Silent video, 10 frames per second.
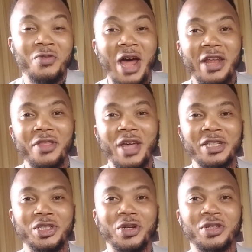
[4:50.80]
rather
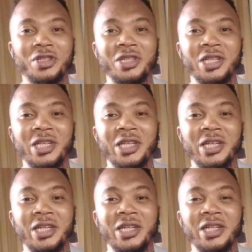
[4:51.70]
than just
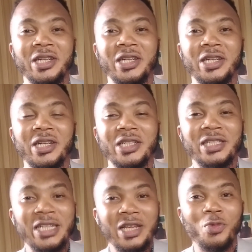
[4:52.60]

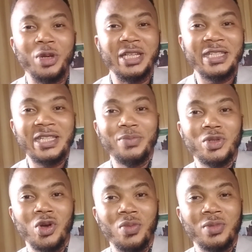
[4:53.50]
dealing with the
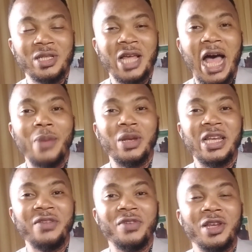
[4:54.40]
symptoms
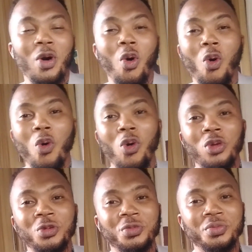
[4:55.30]
and leaving the whole